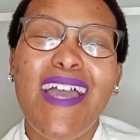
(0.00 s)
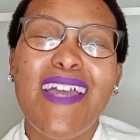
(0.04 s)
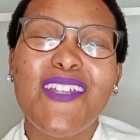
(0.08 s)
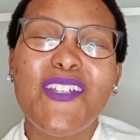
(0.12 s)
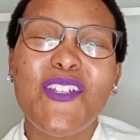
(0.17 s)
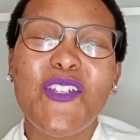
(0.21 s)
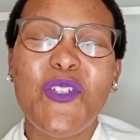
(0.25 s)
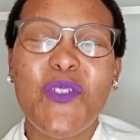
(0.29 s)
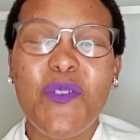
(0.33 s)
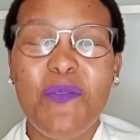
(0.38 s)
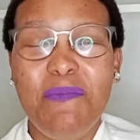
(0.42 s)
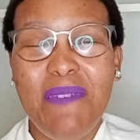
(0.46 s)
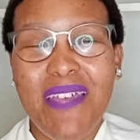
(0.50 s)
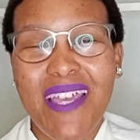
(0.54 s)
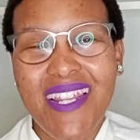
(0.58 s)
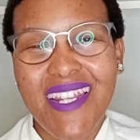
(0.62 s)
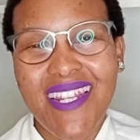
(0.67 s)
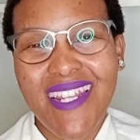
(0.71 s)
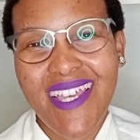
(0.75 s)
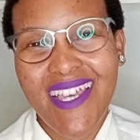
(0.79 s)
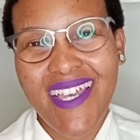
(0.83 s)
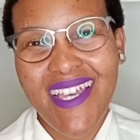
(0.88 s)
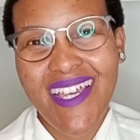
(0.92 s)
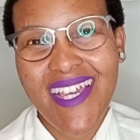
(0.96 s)

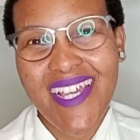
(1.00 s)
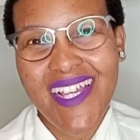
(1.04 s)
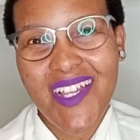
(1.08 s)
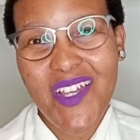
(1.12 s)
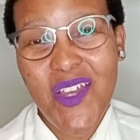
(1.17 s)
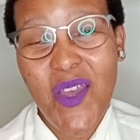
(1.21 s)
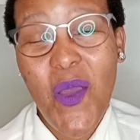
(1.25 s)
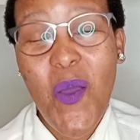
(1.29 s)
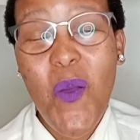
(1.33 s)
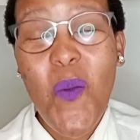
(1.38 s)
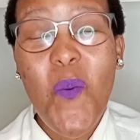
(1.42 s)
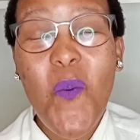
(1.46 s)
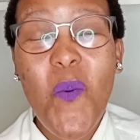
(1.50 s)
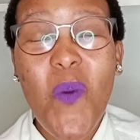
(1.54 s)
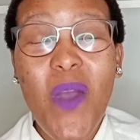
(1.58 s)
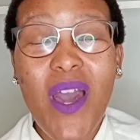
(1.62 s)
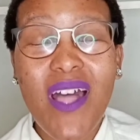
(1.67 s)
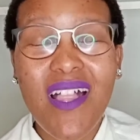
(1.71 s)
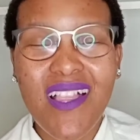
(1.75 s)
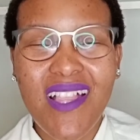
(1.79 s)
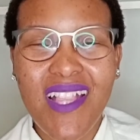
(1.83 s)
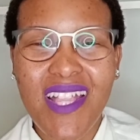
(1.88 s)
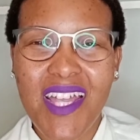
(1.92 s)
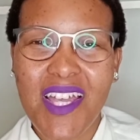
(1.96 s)
Dumelang!
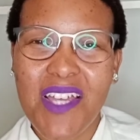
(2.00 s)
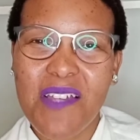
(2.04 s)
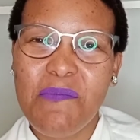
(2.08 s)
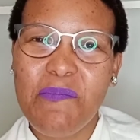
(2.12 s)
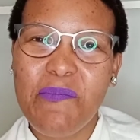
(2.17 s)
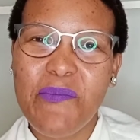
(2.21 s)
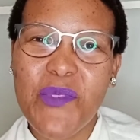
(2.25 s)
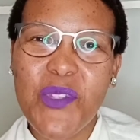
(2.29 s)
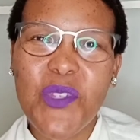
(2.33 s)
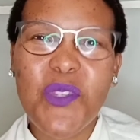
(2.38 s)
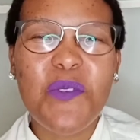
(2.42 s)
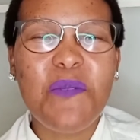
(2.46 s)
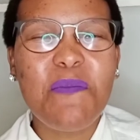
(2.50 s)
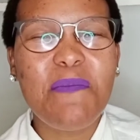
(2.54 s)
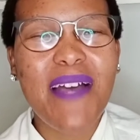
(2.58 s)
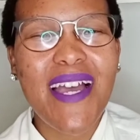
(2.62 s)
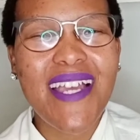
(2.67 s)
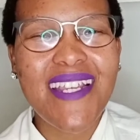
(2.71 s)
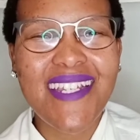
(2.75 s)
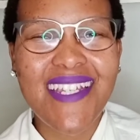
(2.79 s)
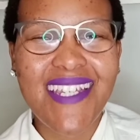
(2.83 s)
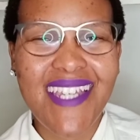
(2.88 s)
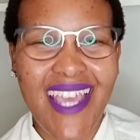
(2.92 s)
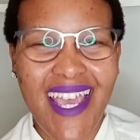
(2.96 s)
Welcome to
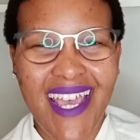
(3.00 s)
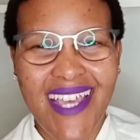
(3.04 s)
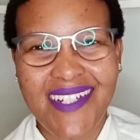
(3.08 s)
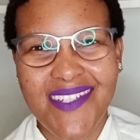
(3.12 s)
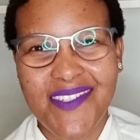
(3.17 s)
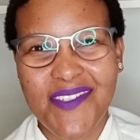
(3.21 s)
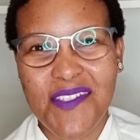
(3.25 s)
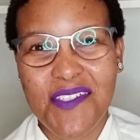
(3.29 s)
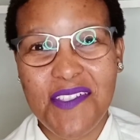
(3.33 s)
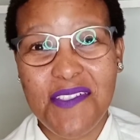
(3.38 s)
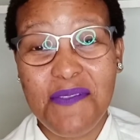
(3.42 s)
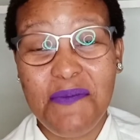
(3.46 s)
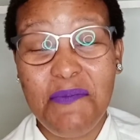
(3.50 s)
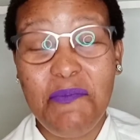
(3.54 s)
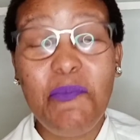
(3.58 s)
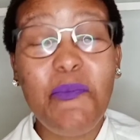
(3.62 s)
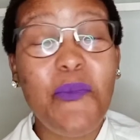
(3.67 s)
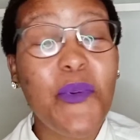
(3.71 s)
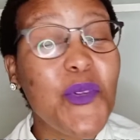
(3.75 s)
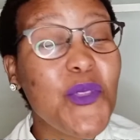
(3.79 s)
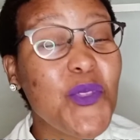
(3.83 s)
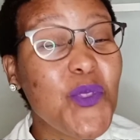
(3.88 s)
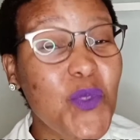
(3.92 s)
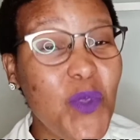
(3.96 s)
my channel,
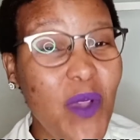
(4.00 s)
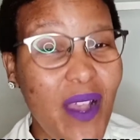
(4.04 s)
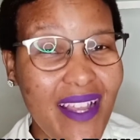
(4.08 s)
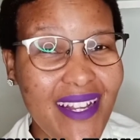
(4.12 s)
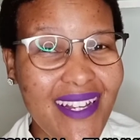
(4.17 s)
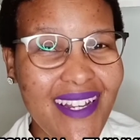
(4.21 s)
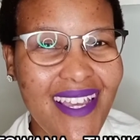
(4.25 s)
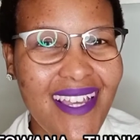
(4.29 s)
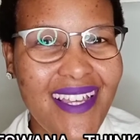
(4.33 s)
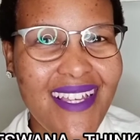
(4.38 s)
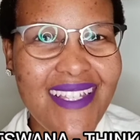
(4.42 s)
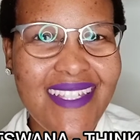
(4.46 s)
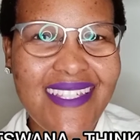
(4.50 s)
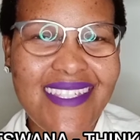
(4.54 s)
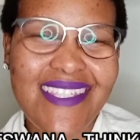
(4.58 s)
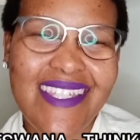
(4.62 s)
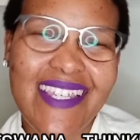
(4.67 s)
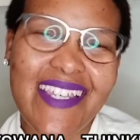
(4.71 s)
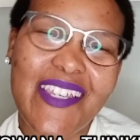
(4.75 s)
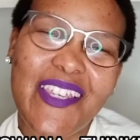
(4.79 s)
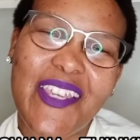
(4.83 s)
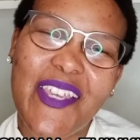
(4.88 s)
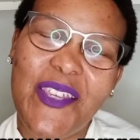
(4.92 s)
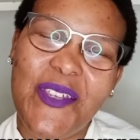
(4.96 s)
Botswana
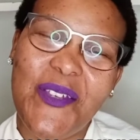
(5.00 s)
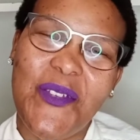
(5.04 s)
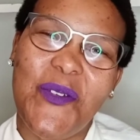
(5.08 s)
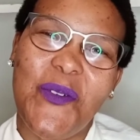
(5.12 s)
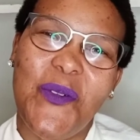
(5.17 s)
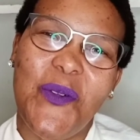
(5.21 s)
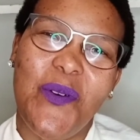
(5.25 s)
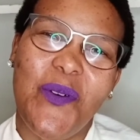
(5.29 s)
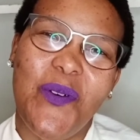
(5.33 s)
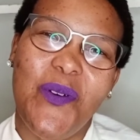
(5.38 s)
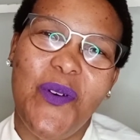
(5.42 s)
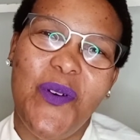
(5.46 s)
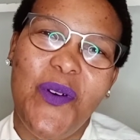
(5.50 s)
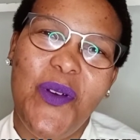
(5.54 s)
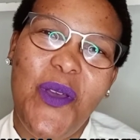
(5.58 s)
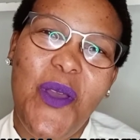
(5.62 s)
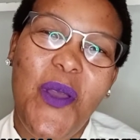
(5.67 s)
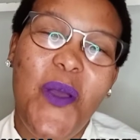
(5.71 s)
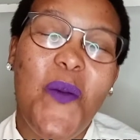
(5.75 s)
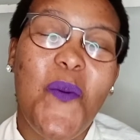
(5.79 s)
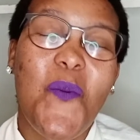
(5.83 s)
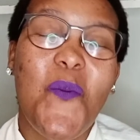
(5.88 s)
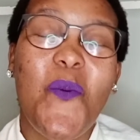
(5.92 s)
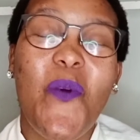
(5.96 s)
Thinking Law,
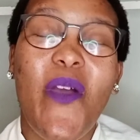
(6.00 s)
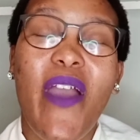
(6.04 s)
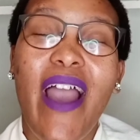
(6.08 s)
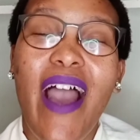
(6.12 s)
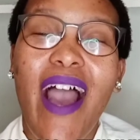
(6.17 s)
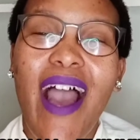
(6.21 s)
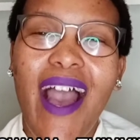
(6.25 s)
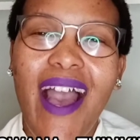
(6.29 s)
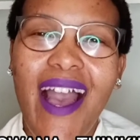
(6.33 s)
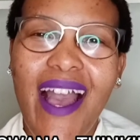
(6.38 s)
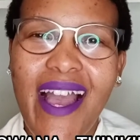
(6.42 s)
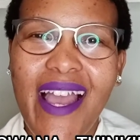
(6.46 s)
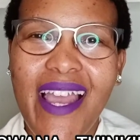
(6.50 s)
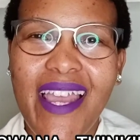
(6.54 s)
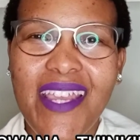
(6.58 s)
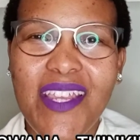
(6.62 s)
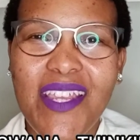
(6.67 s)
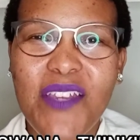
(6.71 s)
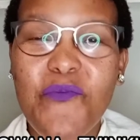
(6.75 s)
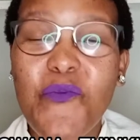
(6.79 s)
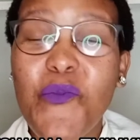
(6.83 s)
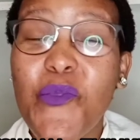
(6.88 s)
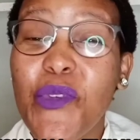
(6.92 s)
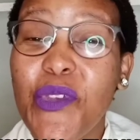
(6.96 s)
where
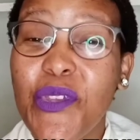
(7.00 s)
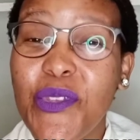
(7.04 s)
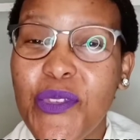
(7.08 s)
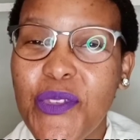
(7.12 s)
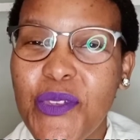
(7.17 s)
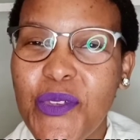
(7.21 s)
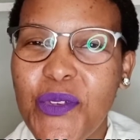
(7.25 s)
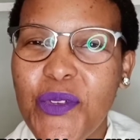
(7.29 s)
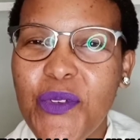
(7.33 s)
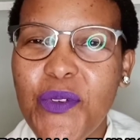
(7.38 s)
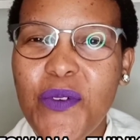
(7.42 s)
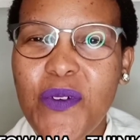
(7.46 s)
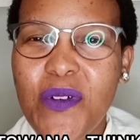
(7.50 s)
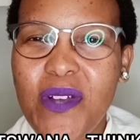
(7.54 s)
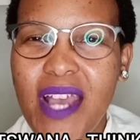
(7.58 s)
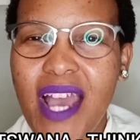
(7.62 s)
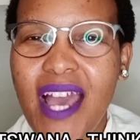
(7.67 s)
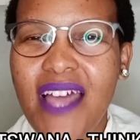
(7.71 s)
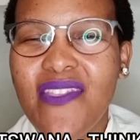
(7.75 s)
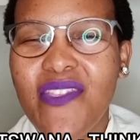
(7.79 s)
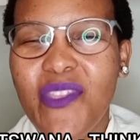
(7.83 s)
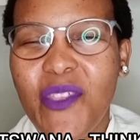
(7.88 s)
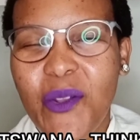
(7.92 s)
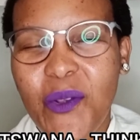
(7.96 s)
I bring you
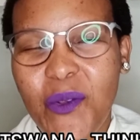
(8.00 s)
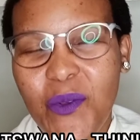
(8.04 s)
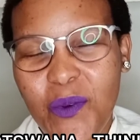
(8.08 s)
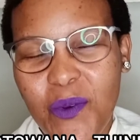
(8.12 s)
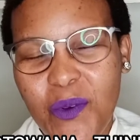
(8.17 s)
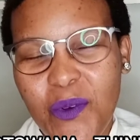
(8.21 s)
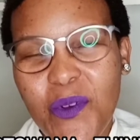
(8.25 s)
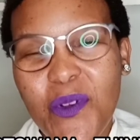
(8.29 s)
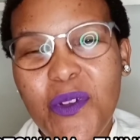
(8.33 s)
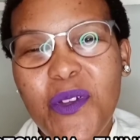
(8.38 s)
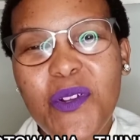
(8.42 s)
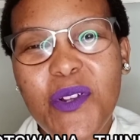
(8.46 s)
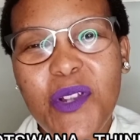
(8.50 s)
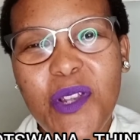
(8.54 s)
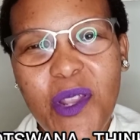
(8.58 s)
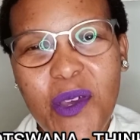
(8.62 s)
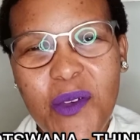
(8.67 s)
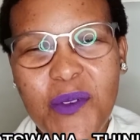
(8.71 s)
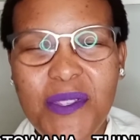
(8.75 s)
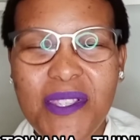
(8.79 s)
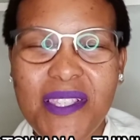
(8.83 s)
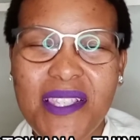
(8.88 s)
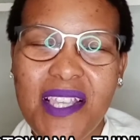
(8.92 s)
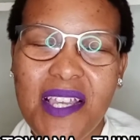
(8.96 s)
and the law
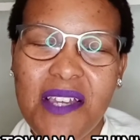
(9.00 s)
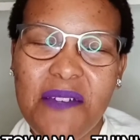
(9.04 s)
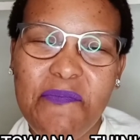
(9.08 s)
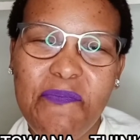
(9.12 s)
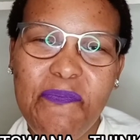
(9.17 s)
closer.